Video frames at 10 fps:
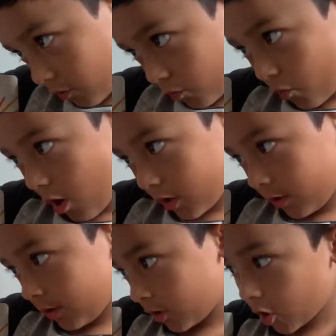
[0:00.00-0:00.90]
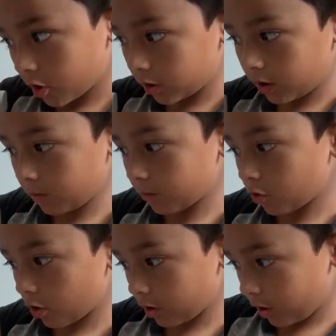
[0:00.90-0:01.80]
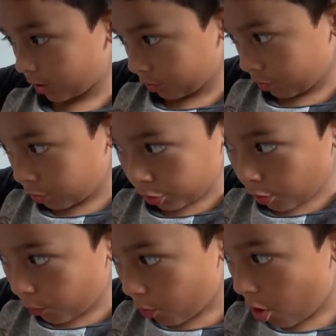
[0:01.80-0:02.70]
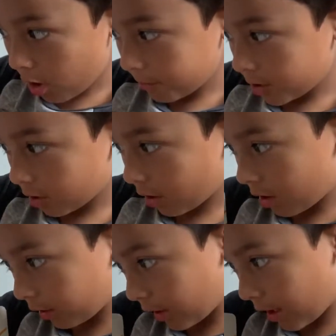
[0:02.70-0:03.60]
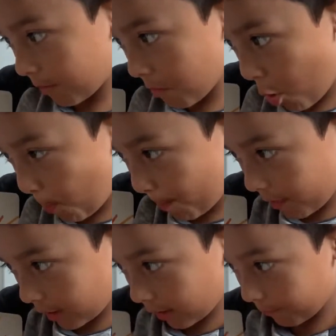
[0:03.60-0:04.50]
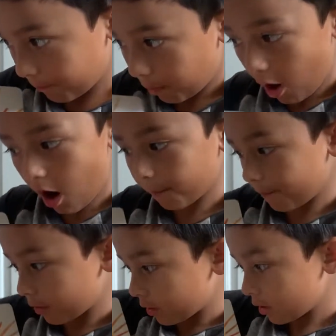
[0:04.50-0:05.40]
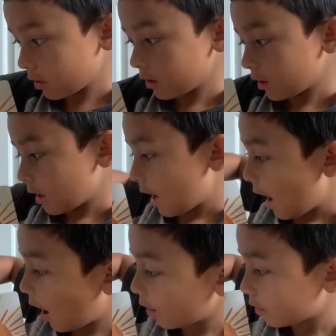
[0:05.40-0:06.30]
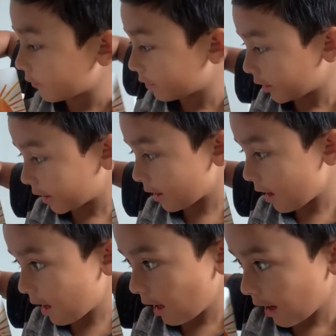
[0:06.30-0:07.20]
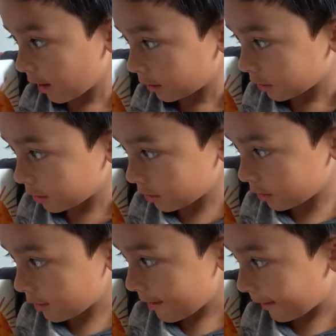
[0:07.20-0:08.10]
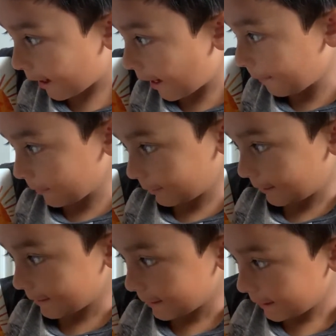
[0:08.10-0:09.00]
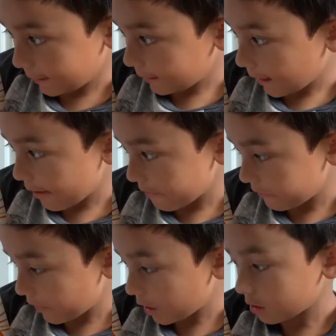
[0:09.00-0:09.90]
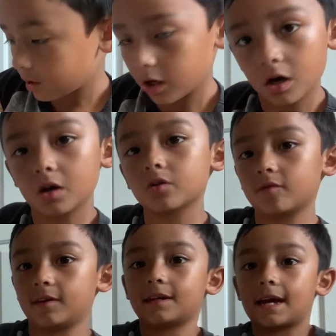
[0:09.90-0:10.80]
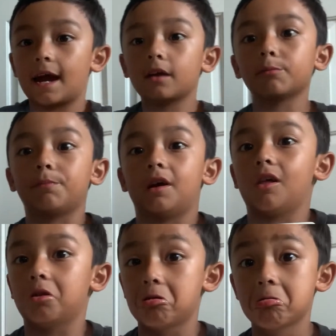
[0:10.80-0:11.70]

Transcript: One Sunday morning, the warm sun came up and popped out of the egg became a tiny and very hungry caterpillar.